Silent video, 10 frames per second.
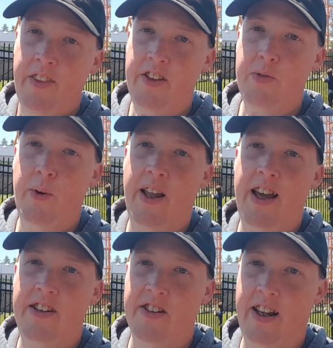This one
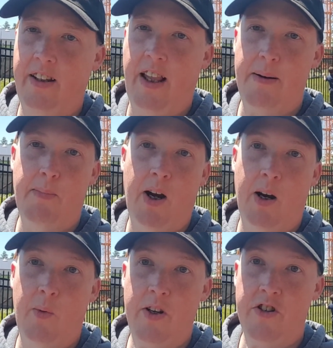has a lap
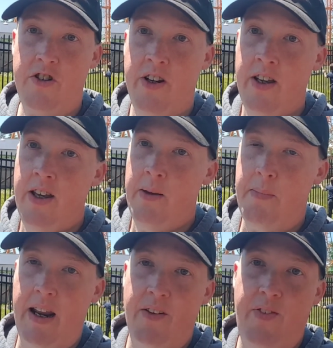bar, which
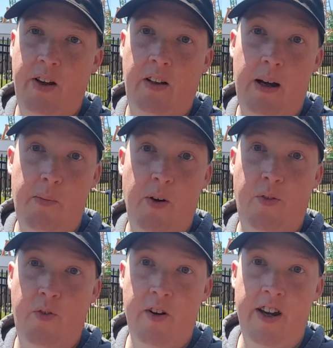made it feel a lot more
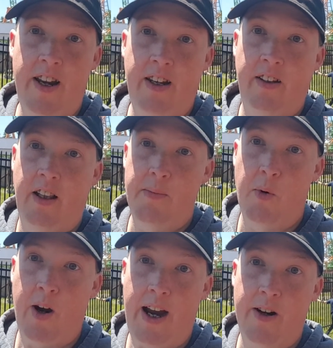freeing, a lot
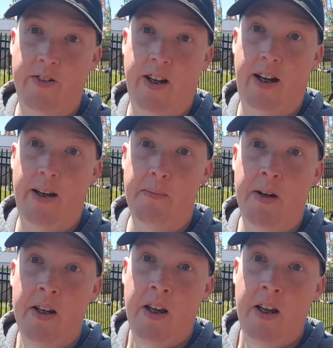more airtime.